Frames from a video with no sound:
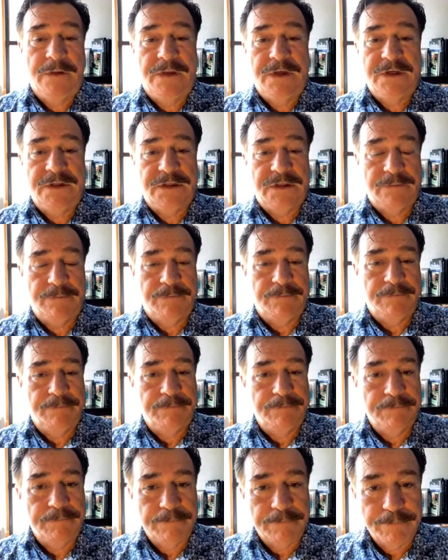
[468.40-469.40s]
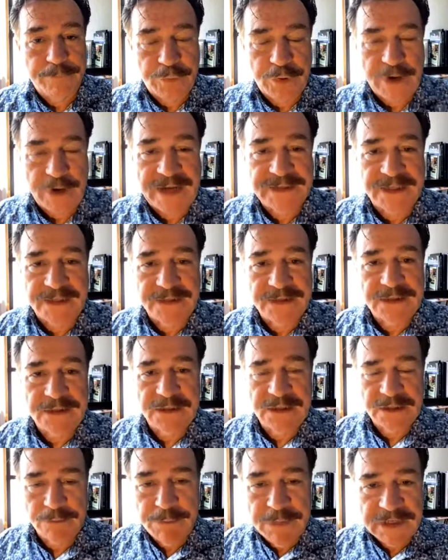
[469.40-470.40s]
this presence,
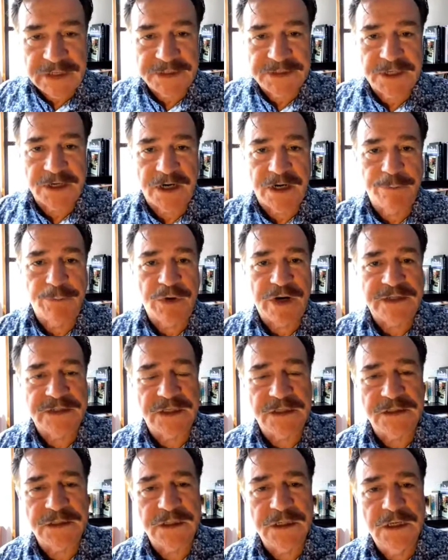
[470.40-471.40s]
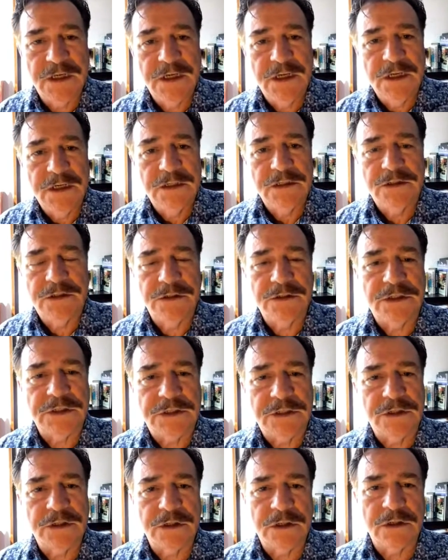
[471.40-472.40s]
this military presence, to
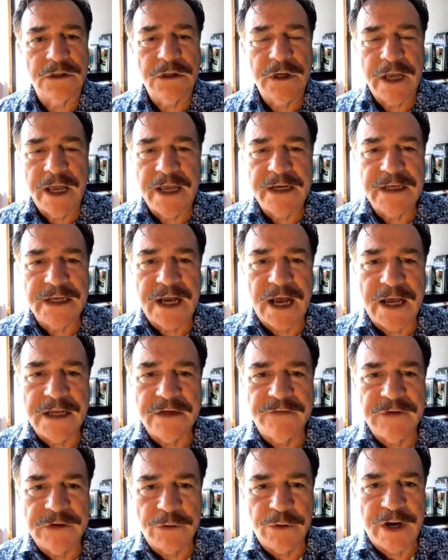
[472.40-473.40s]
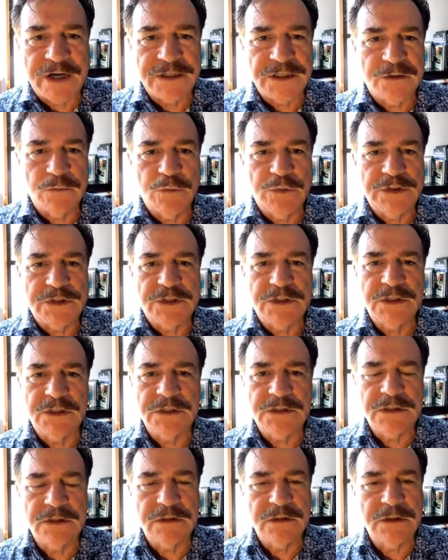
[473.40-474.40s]
deter any kind of aggression, which
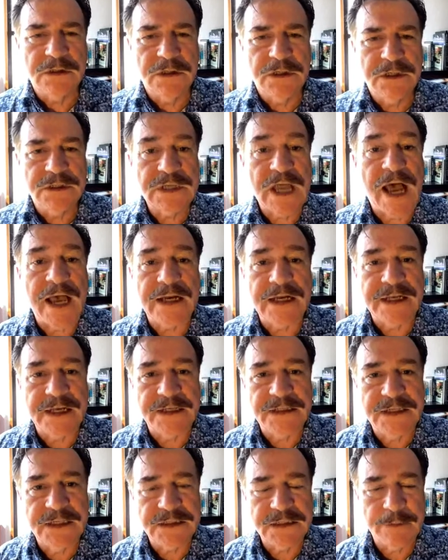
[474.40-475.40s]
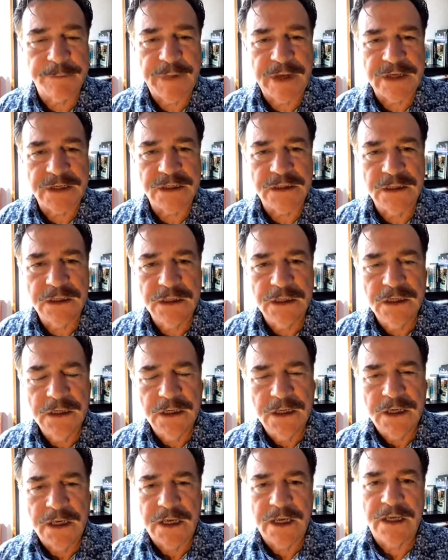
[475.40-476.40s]
is highly anticipated.
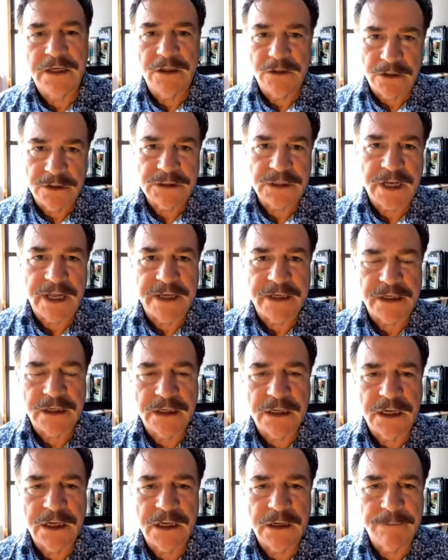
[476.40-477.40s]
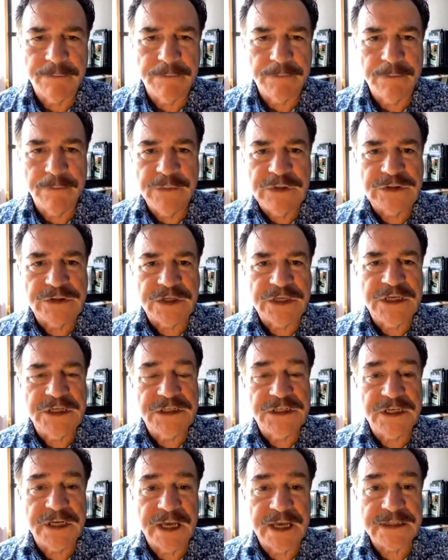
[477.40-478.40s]
And it looks like Mr.
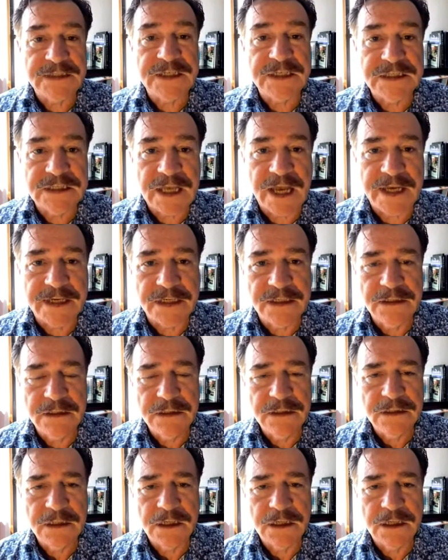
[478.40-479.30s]
Kishida has decided